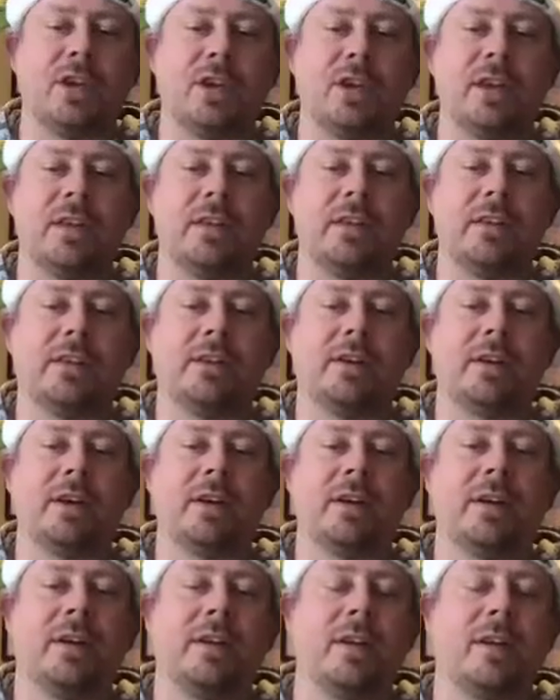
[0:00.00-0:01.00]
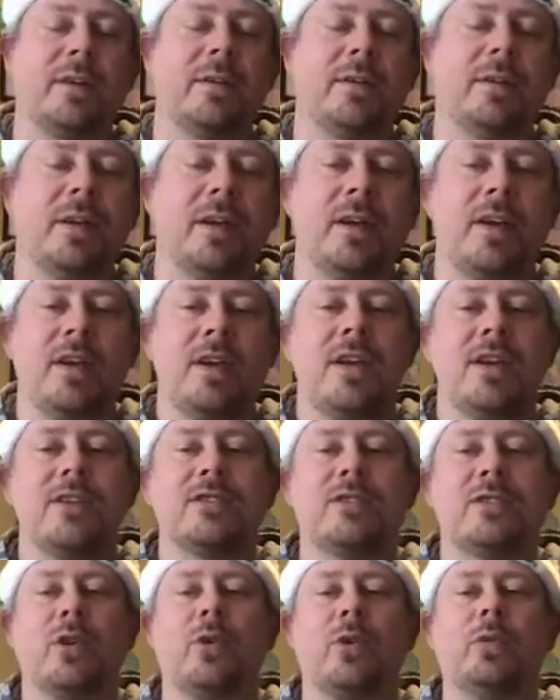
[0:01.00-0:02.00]
they learn.
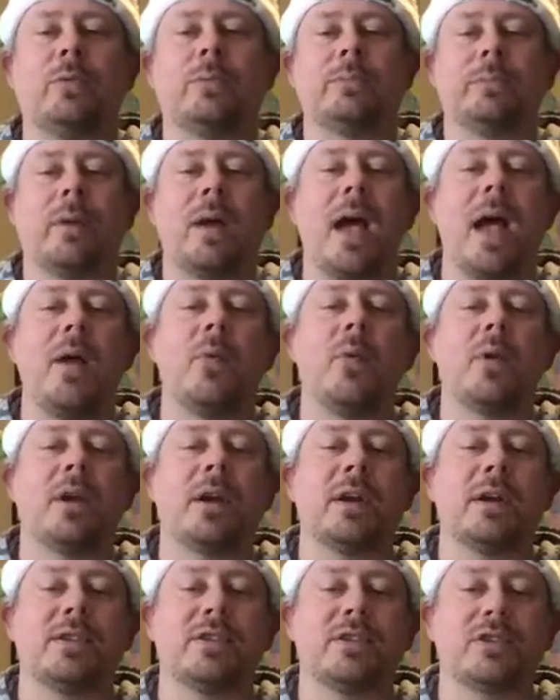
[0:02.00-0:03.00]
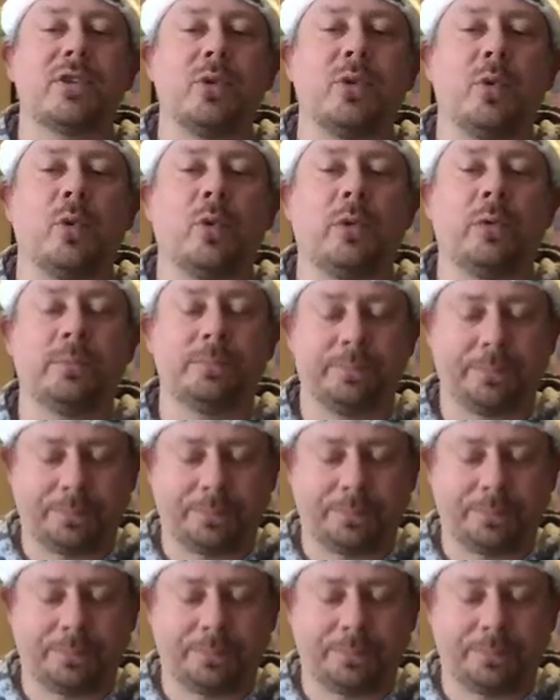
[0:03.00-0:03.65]
So I work in a school.